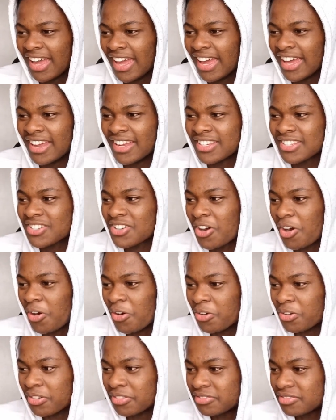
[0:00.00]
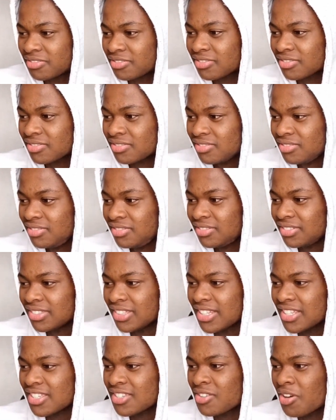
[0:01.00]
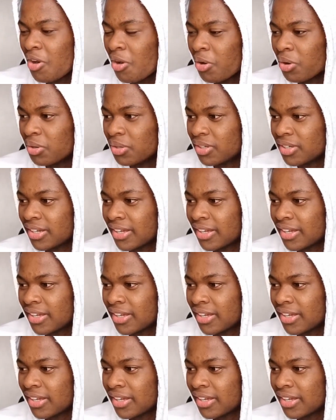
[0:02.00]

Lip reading: Hey, let's go. Let's go.